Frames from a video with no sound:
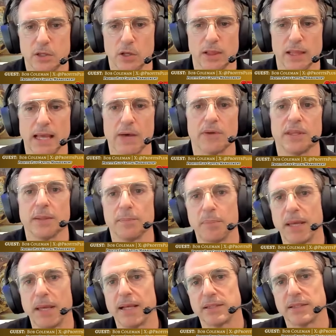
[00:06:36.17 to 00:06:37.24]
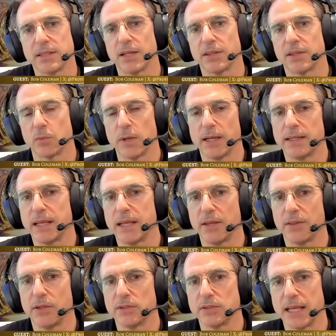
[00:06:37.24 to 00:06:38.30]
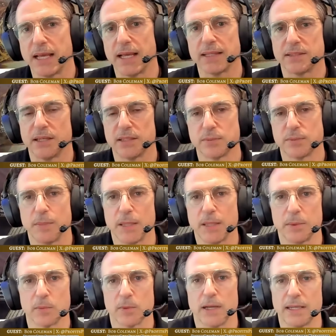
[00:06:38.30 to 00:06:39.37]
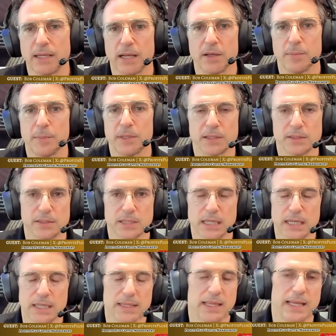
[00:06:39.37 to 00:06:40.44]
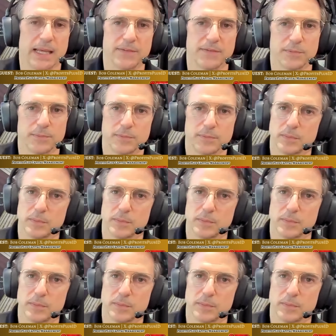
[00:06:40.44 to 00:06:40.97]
allowing the banks not to write down those assets maybe right now because they have